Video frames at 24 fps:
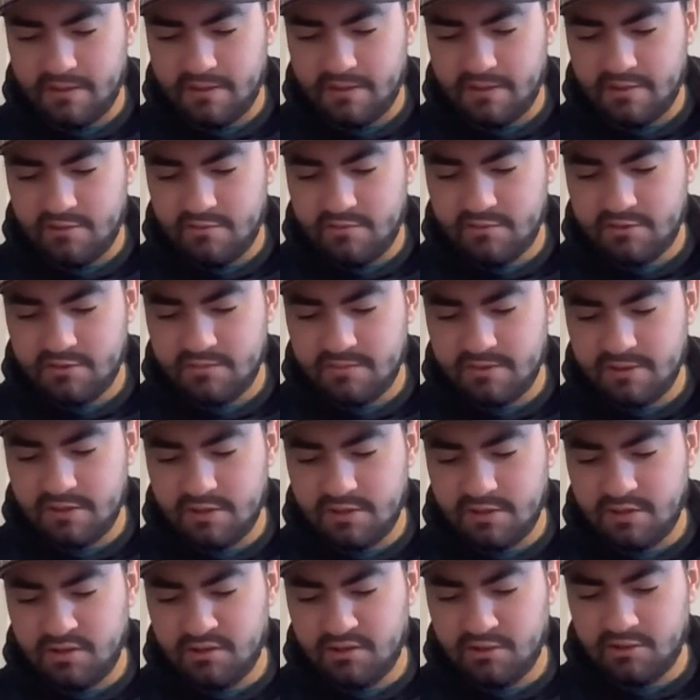This one's a bit
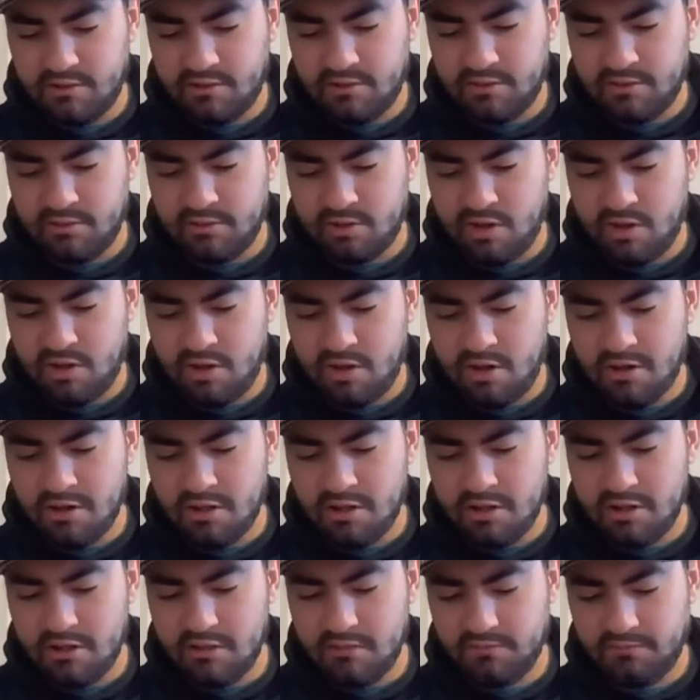long.
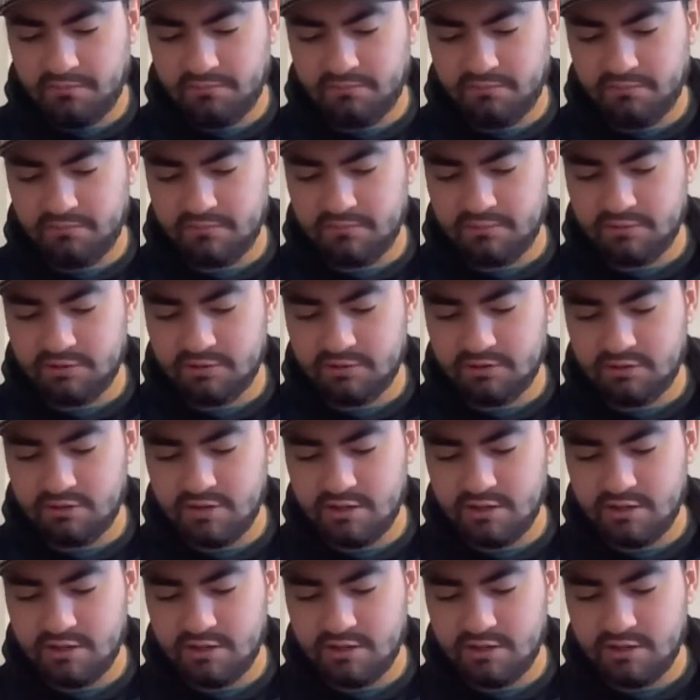Do